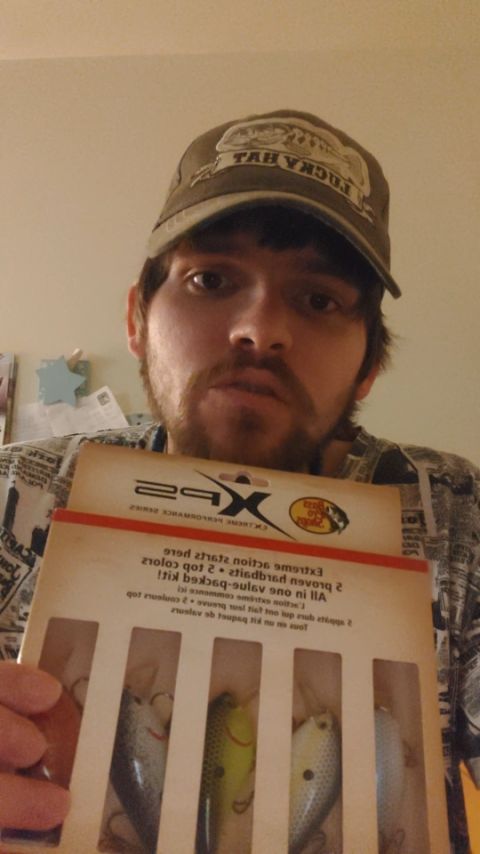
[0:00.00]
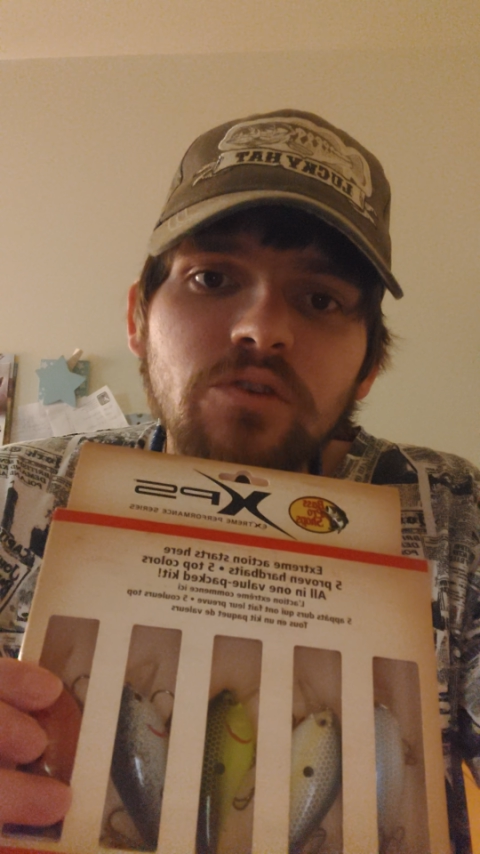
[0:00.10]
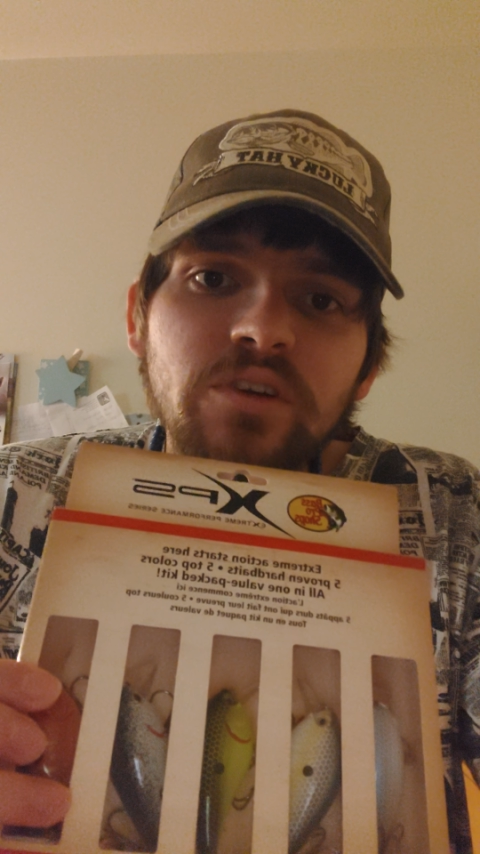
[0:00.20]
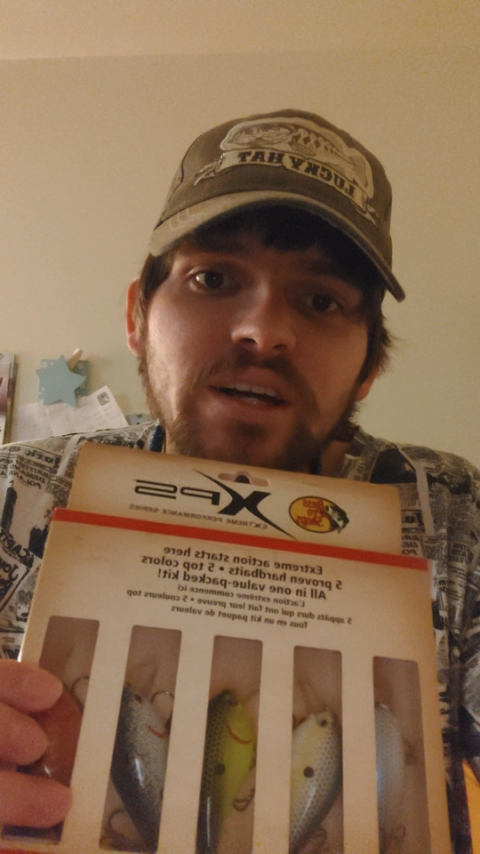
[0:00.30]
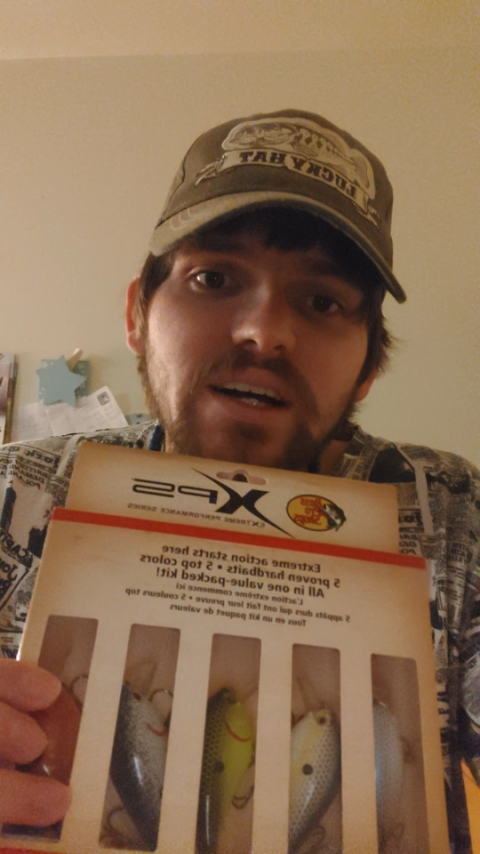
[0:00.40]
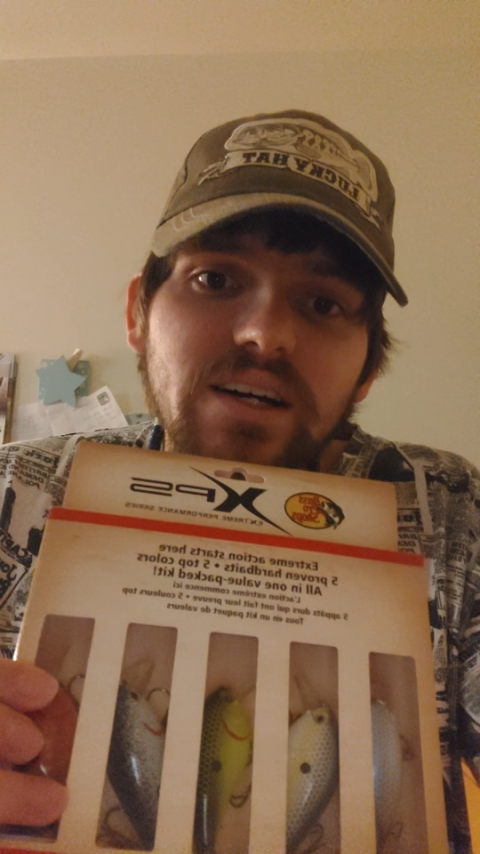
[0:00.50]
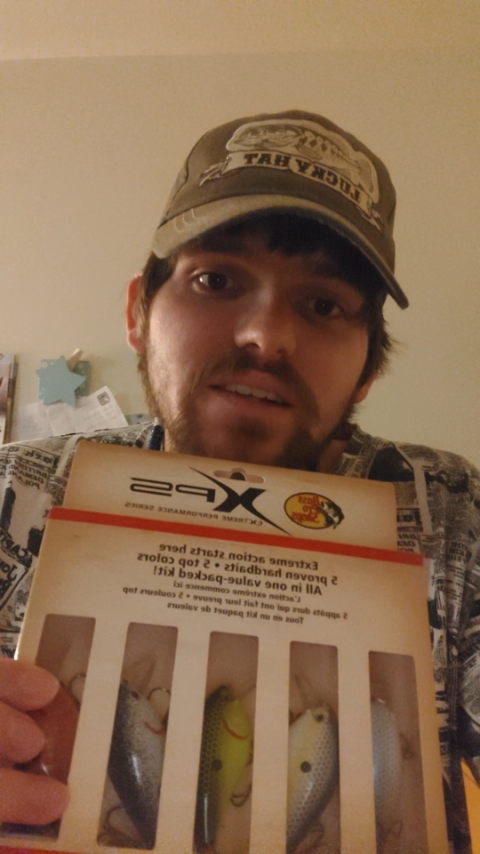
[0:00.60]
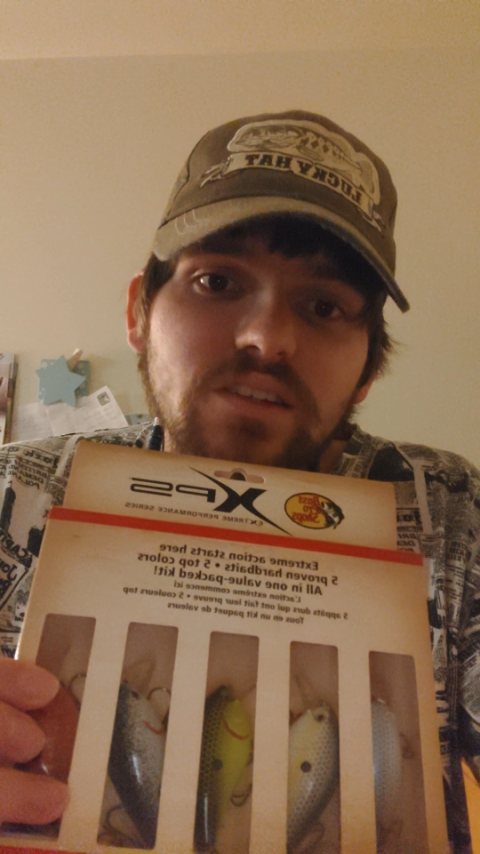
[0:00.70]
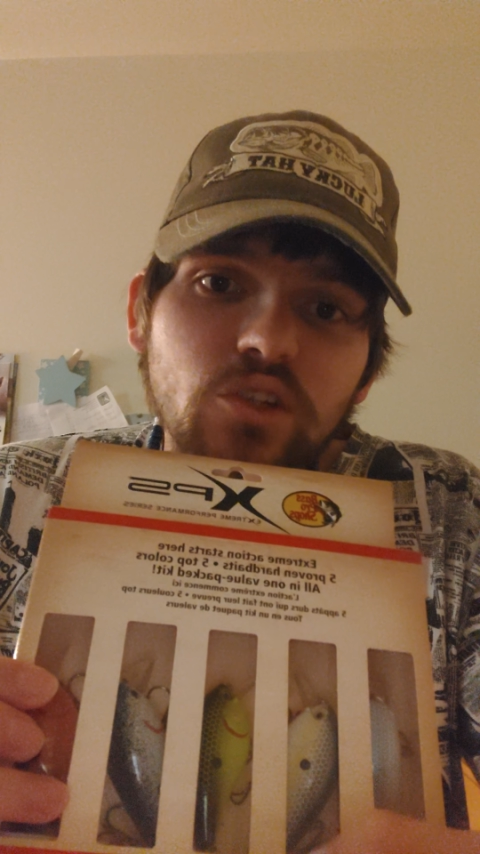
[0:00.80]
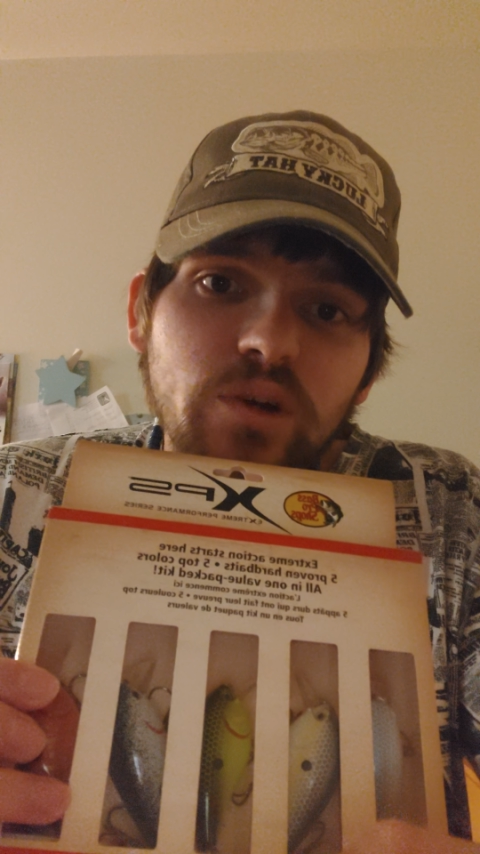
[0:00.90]
for not
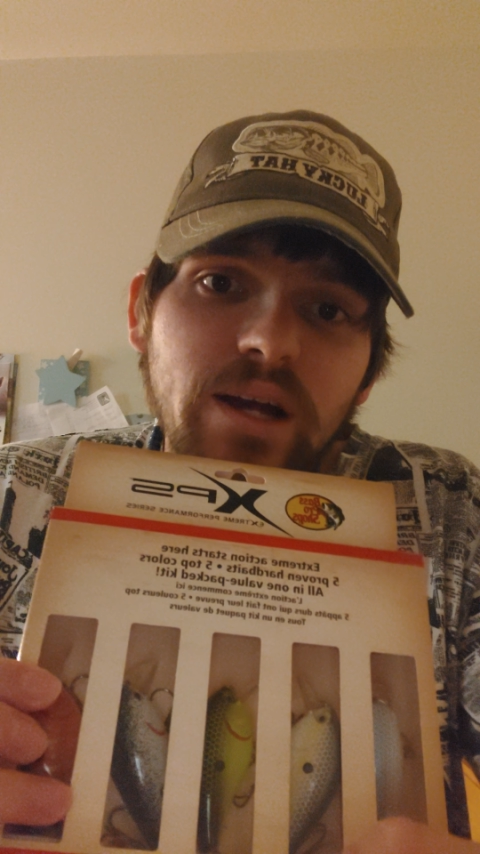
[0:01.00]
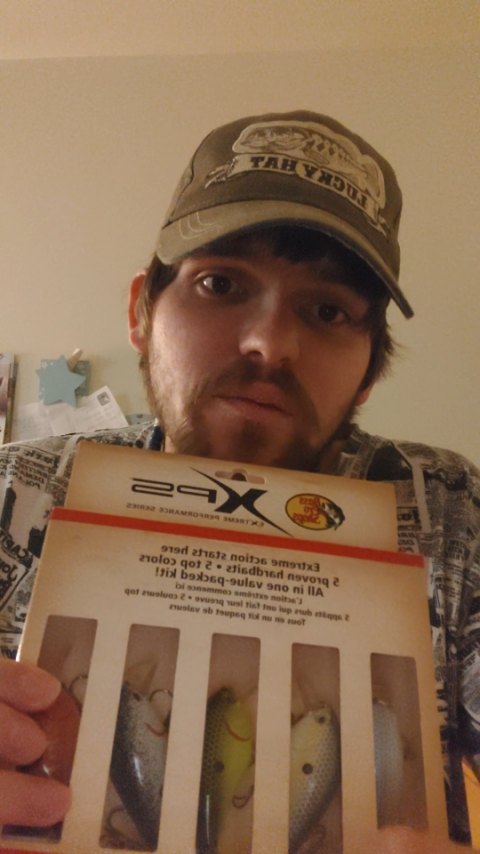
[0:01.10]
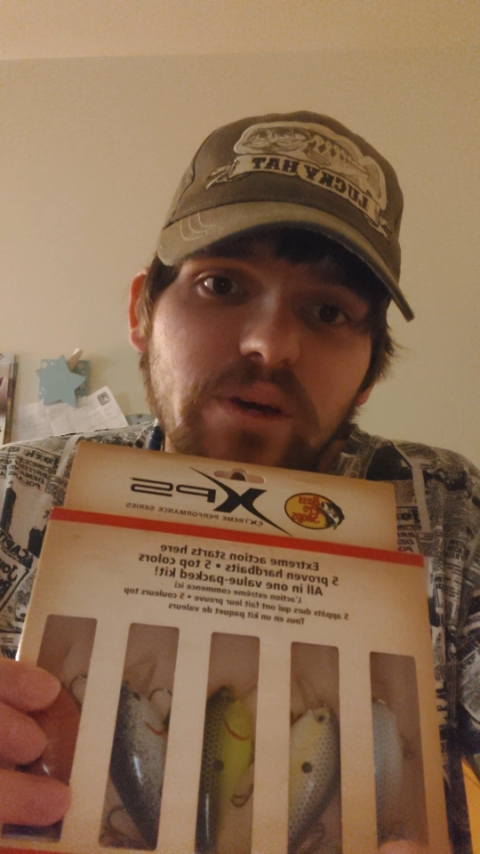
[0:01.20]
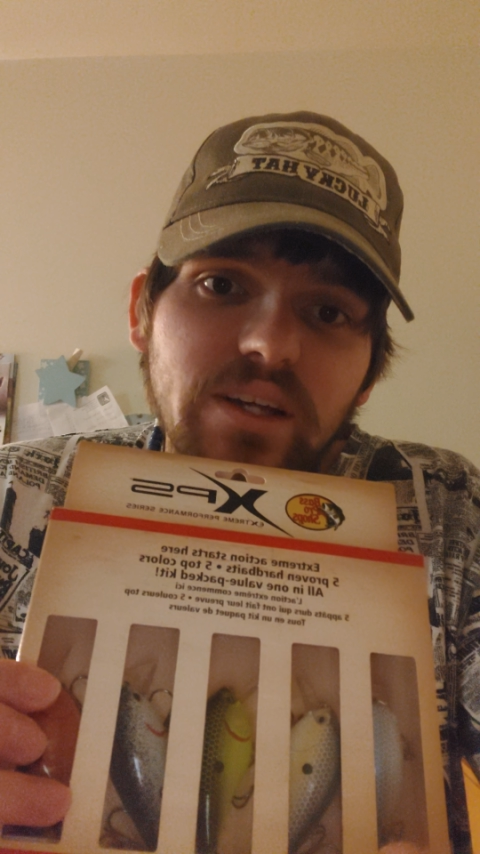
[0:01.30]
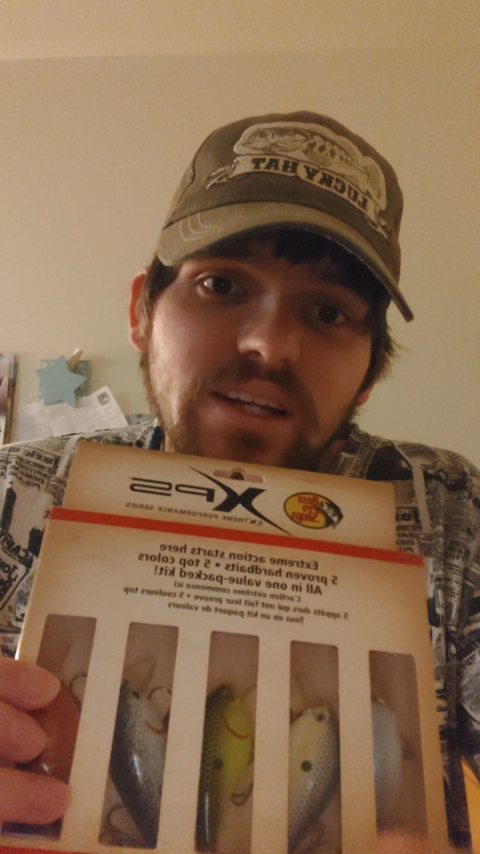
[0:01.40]
the crankbait